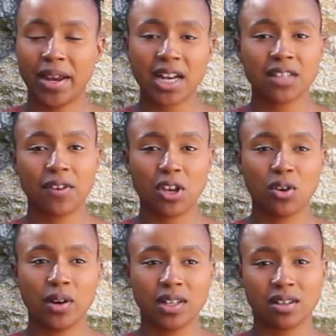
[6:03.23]
my next
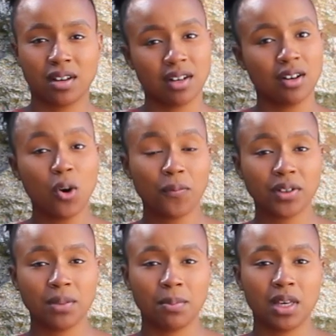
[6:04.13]
video is gonna
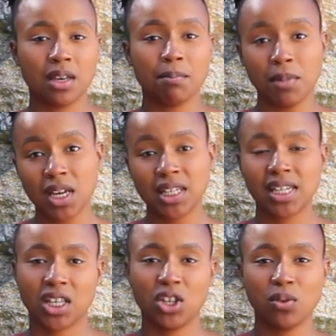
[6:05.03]
hopefully be me
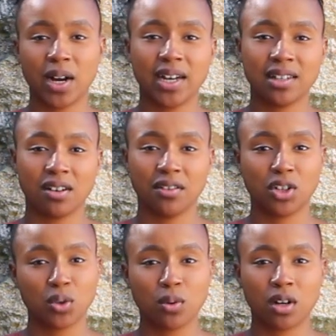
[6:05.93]
taking you guys on
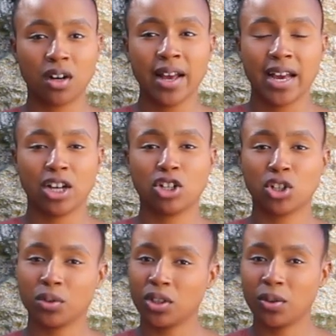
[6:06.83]
the tour and
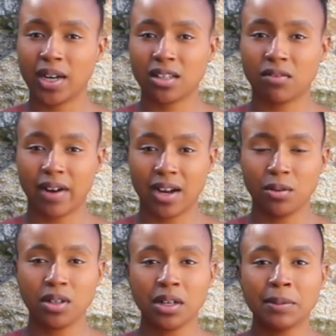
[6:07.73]
showing you guys
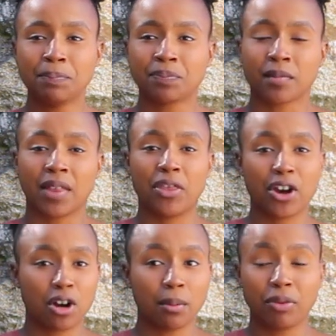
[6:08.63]
around.
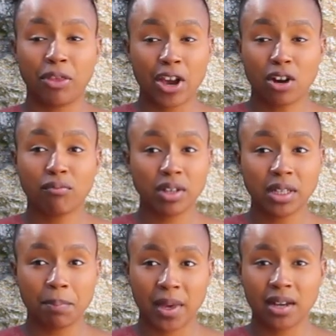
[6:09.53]
They are
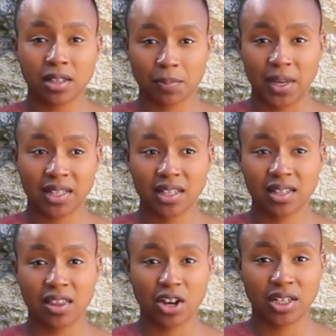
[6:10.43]
really big
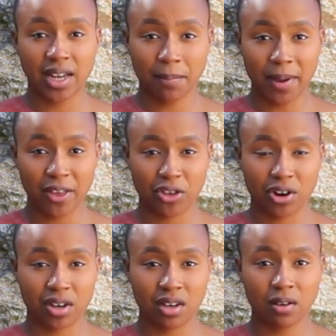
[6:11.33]
spaces. They're 10 by
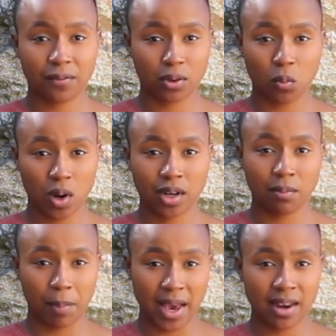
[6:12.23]
30 for
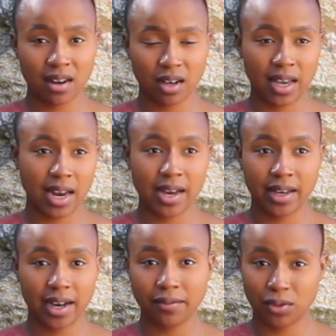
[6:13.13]
one bed, and I
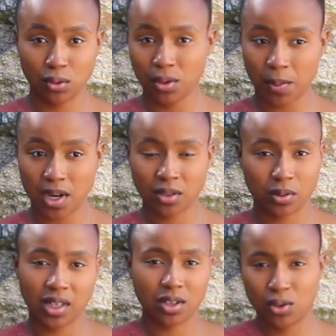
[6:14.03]
have 2 spots,
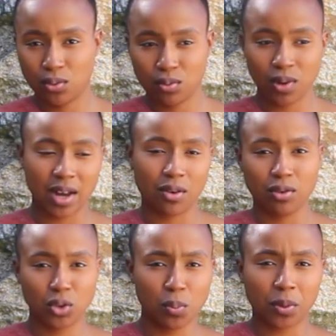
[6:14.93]
or like 2, I don't
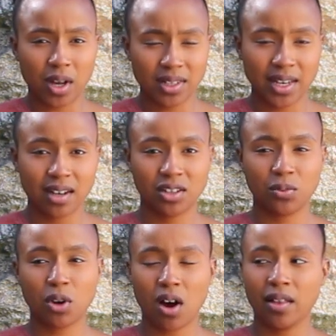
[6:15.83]
know, 2 plots I guess
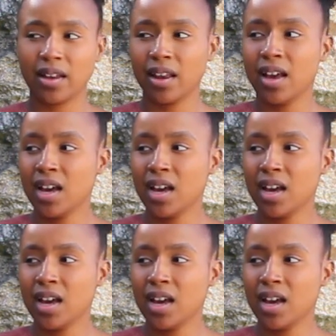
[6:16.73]
you would call it.